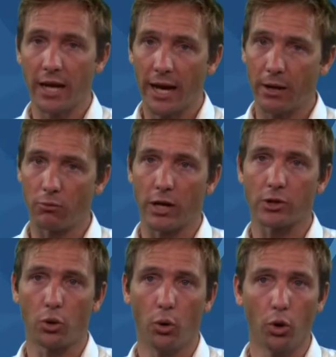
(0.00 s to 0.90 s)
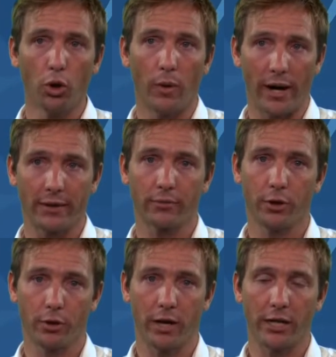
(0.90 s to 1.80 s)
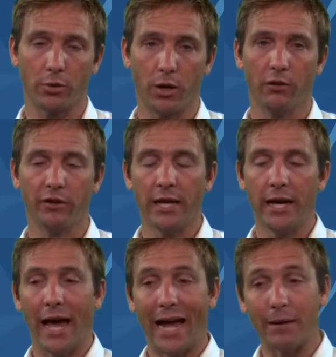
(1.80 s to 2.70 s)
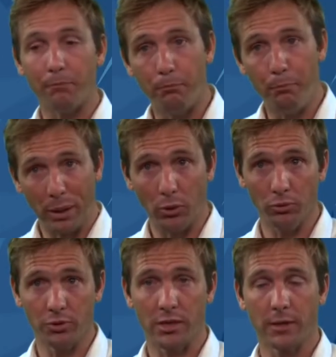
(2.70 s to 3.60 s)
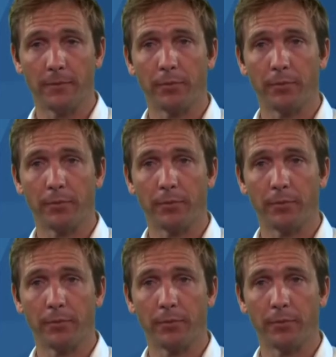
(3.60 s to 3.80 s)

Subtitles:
and it runs all the way through to grade 12. And it builds.